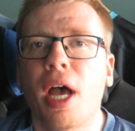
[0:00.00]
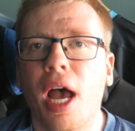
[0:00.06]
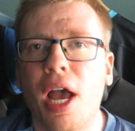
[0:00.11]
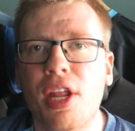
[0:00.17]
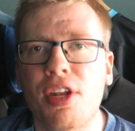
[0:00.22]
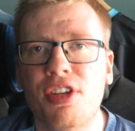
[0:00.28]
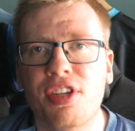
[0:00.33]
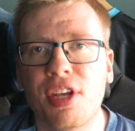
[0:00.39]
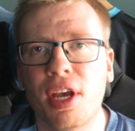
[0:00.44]

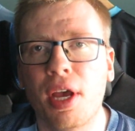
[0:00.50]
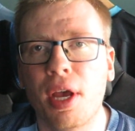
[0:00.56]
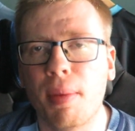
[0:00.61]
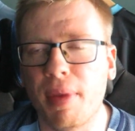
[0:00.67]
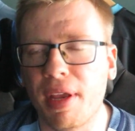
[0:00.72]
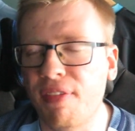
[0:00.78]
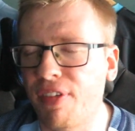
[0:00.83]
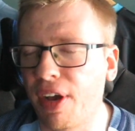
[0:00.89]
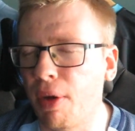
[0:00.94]
And
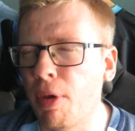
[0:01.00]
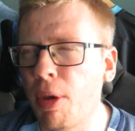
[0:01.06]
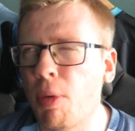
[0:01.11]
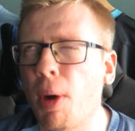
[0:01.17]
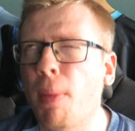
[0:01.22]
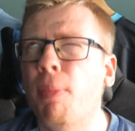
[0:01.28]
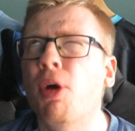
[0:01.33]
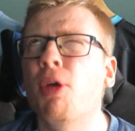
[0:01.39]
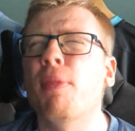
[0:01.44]
in fact, we're
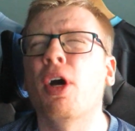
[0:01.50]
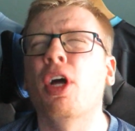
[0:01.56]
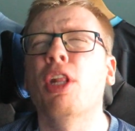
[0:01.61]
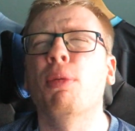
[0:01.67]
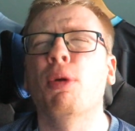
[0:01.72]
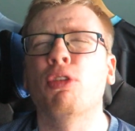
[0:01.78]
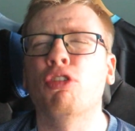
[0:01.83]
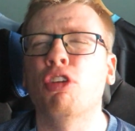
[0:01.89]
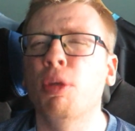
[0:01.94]
1 point
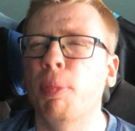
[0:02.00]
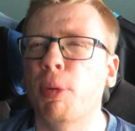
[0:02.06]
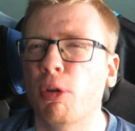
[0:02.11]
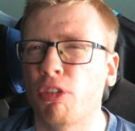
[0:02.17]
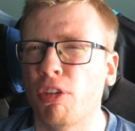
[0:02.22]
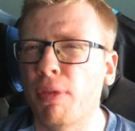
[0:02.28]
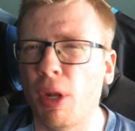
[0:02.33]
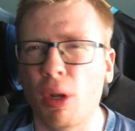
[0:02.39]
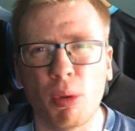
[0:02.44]
behind them or 2
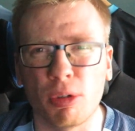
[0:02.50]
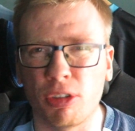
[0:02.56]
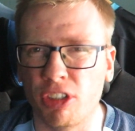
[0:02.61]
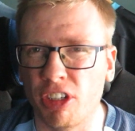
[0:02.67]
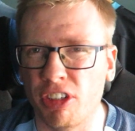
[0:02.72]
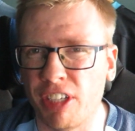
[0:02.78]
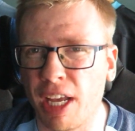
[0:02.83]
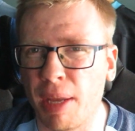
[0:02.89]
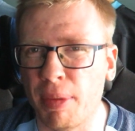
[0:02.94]
points. I've not looked
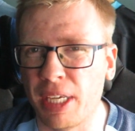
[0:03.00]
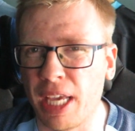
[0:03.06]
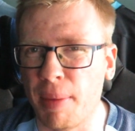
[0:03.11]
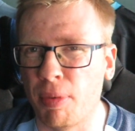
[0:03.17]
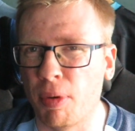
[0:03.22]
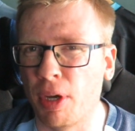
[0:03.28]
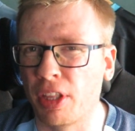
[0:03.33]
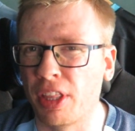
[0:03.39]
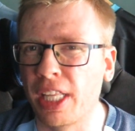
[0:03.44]
at the table
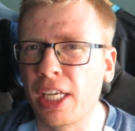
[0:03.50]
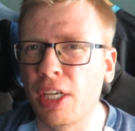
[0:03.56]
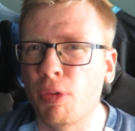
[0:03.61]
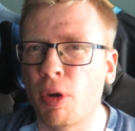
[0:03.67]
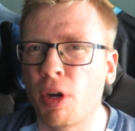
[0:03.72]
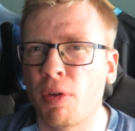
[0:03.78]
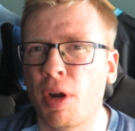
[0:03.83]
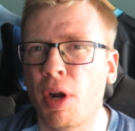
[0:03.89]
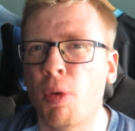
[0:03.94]
yet, but I
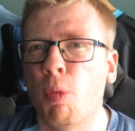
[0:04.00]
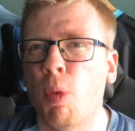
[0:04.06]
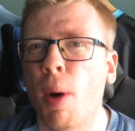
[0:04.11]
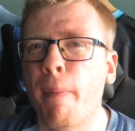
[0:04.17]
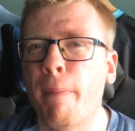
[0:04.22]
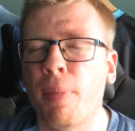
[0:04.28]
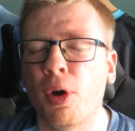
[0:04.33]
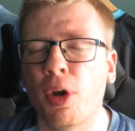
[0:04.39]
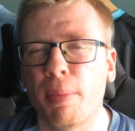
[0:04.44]
think we're
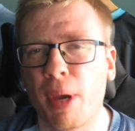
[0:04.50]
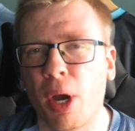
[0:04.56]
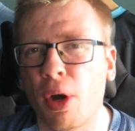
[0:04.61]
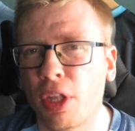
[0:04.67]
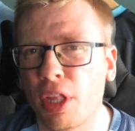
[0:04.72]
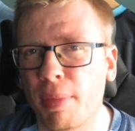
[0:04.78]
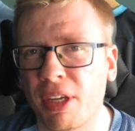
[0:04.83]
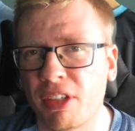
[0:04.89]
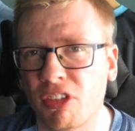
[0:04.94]
1 point
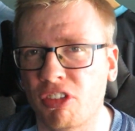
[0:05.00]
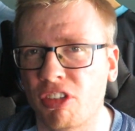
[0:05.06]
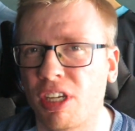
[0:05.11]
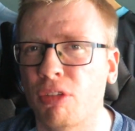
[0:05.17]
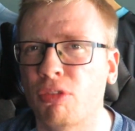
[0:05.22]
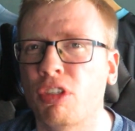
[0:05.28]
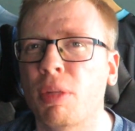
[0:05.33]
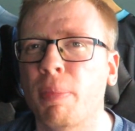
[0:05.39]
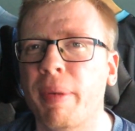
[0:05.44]
behind them as it
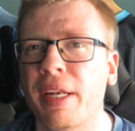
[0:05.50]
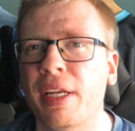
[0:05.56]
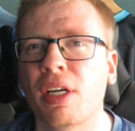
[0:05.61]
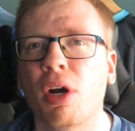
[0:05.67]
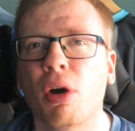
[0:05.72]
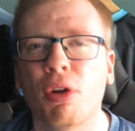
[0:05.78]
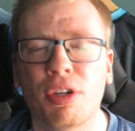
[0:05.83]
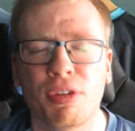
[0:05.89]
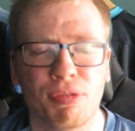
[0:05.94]
stands with the better
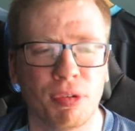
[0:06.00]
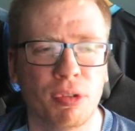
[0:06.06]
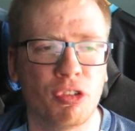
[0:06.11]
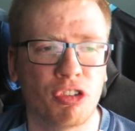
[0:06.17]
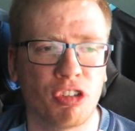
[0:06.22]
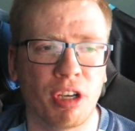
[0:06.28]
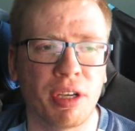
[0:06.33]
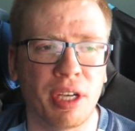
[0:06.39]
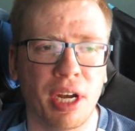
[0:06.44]
goal
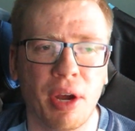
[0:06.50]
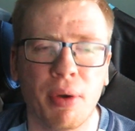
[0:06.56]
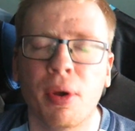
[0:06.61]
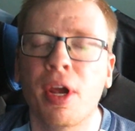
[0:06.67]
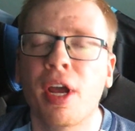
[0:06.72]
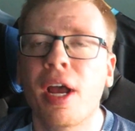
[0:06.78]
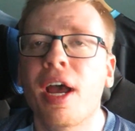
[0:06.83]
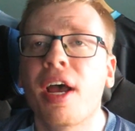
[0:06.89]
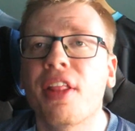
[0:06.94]
difference. So,
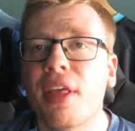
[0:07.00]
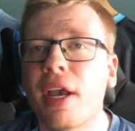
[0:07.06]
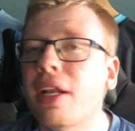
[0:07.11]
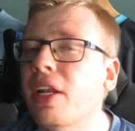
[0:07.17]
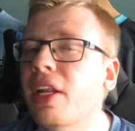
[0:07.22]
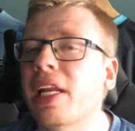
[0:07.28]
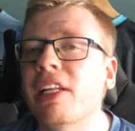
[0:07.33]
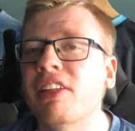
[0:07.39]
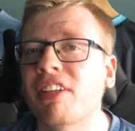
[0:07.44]
they
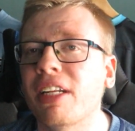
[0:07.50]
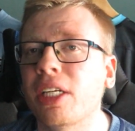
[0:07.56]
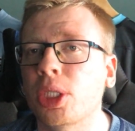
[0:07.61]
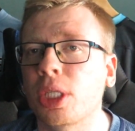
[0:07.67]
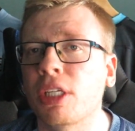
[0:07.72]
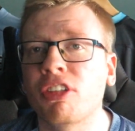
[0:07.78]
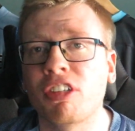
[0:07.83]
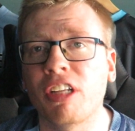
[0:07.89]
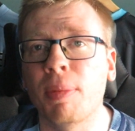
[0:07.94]
only need to
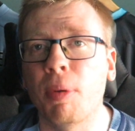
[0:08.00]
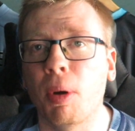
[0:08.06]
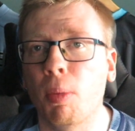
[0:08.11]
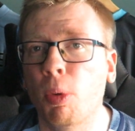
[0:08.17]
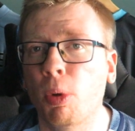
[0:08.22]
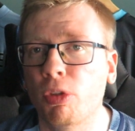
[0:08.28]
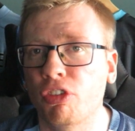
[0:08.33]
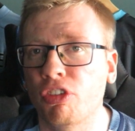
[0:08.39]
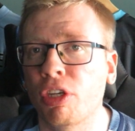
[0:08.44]
literally slip
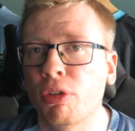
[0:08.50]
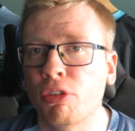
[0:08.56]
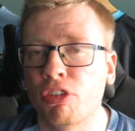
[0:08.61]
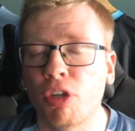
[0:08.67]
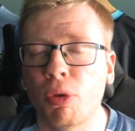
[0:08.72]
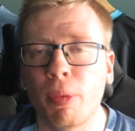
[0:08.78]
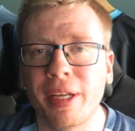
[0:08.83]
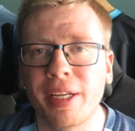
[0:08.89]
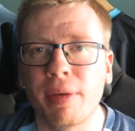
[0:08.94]
up once and
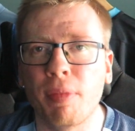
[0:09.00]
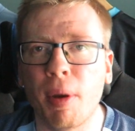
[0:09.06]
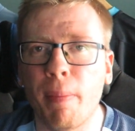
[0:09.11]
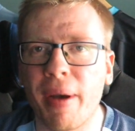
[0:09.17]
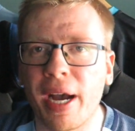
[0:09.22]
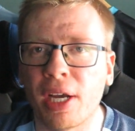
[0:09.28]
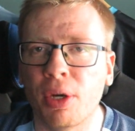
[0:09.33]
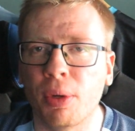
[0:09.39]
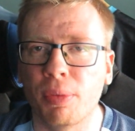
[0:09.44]
us to win, and we're
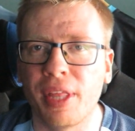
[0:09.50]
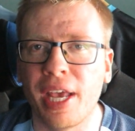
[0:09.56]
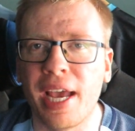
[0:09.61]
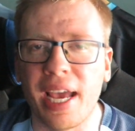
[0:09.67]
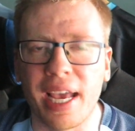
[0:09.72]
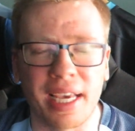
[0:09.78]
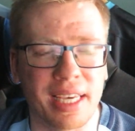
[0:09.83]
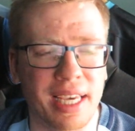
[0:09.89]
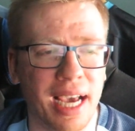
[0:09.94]
back up
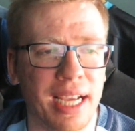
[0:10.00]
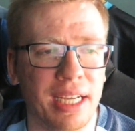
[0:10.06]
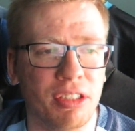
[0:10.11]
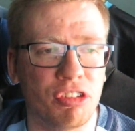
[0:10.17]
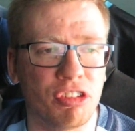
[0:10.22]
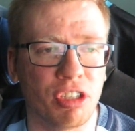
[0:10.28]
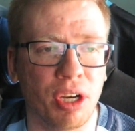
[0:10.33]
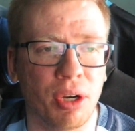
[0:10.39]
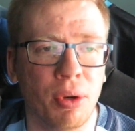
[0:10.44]
there
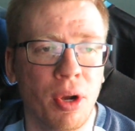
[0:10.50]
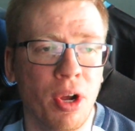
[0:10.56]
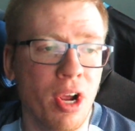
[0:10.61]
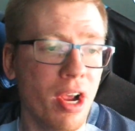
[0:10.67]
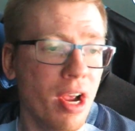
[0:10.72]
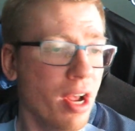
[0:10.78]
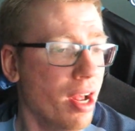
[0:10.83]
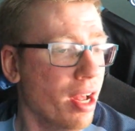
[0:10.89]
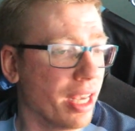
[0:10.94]
again. So,
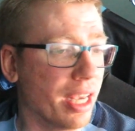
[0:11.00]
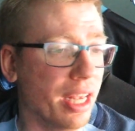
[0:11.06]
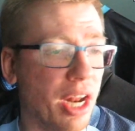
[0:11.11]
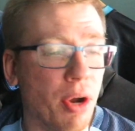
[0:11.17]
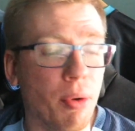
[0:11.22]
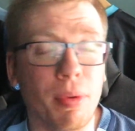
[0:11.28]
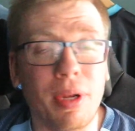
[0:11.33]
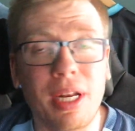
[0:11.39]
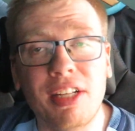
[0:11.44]
we
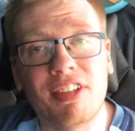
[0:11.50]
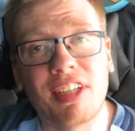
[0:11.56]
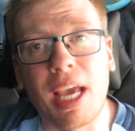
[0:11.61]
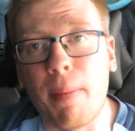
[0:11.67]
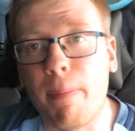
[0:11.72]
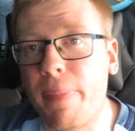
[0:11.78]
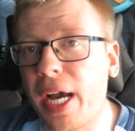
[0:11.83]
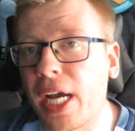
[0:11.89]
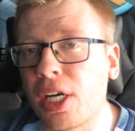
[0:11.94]
need to
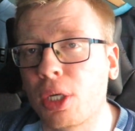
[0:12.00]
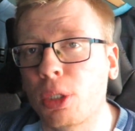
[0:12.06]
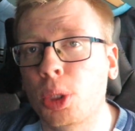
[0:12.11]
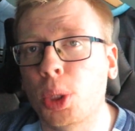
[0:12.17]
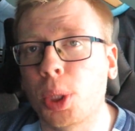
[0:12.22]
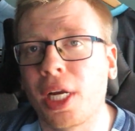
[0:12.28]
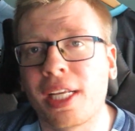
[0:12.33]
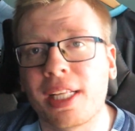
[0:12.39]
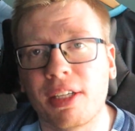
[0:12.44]
get back on
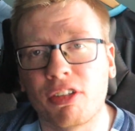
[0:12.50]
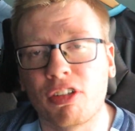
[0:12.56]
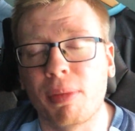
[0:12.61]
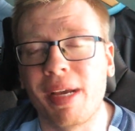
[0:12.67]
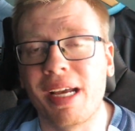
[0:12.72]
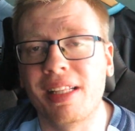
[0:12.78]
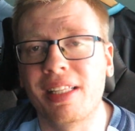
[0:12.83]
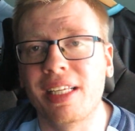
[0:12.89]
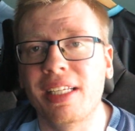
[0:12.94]
track. That's the
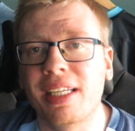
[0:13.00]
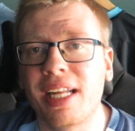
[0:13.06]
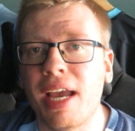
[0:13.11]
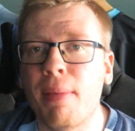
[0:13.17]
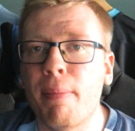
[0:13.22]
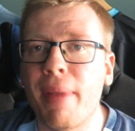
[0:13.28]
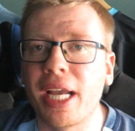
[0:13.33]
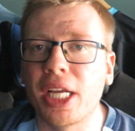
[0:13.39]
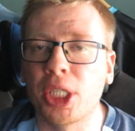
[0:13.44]
main thing
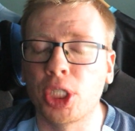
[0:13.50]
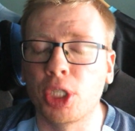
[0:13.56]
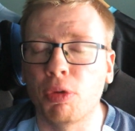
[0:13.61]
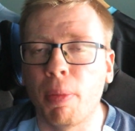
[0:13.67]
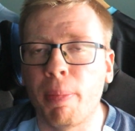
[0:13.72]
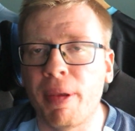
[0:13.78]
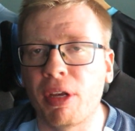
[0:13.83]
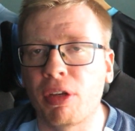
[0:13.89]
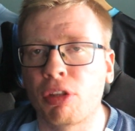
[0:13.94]
now. Make sure
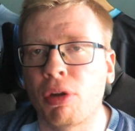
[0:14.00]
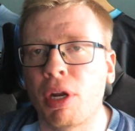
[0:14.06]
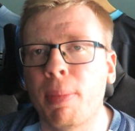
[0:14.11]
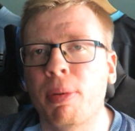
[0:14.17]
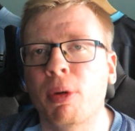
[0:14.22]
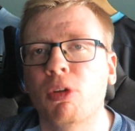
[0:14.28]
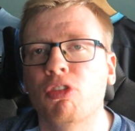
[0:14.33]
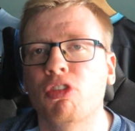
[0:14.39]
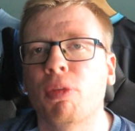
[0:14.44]
we pick 3
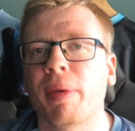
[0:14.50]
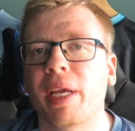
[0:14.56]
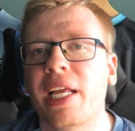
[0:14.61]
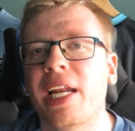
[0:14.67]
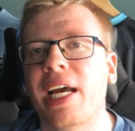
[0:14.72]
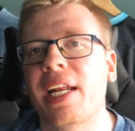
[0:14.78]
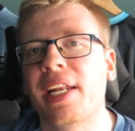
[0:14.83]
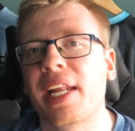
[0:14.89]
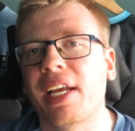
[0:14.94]
points up
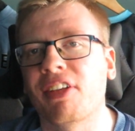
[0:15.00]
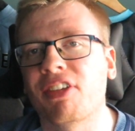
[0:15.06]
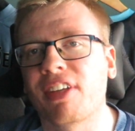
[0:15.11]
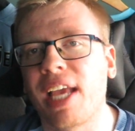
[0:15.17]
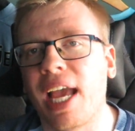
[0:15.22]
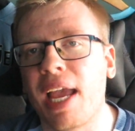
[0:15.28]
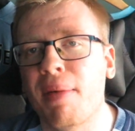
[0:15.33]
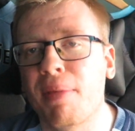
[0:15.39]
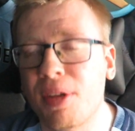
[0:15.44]
in our next
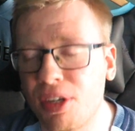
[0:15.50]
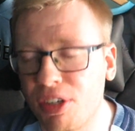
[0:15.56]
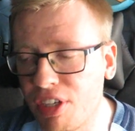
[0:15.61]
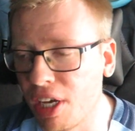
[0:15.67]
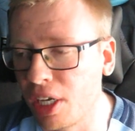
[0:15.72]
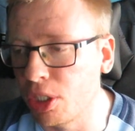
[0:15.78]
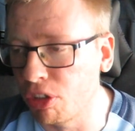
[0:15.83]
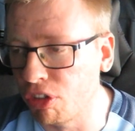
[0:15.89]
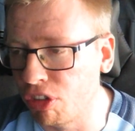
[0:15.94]
game and
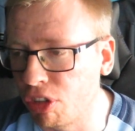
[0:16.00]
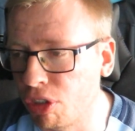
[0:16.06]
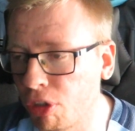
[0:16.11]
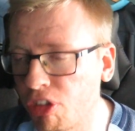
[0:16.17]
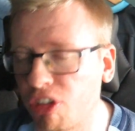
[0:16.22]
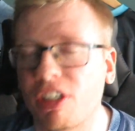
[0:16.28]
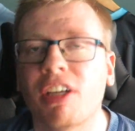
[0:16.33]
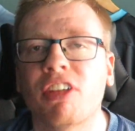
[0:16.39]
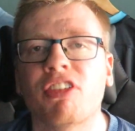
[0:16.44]
just
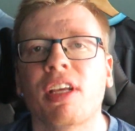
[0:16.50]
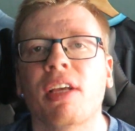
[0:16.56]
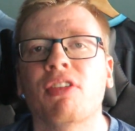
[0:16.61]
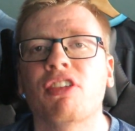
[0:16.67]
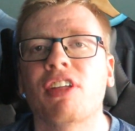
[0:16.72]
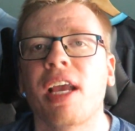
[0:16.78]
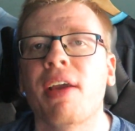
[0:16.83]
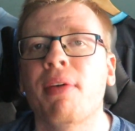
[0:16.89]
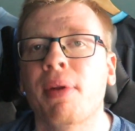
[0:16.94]
dust
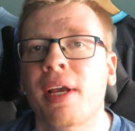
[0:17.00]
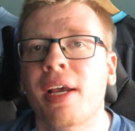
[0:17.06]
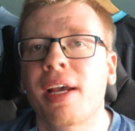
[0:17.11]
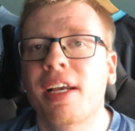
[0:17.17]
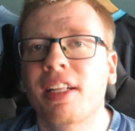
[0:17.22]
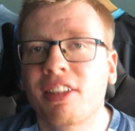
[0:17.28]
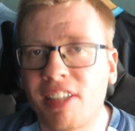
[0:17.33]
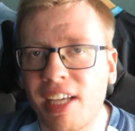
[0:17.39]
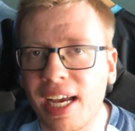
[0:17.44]
ourselves down.
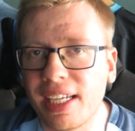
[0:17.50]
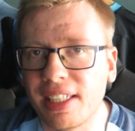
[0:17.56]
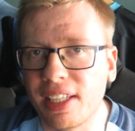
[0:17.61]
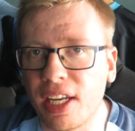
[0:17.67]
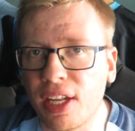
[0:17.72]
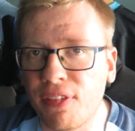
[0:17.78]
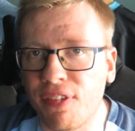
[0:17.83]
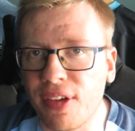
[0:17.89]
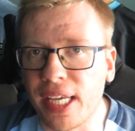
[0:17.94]
Take
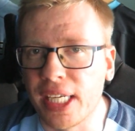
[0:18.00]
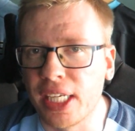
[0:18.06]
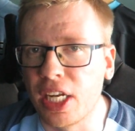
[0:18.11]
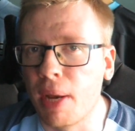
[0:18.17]
the defeat.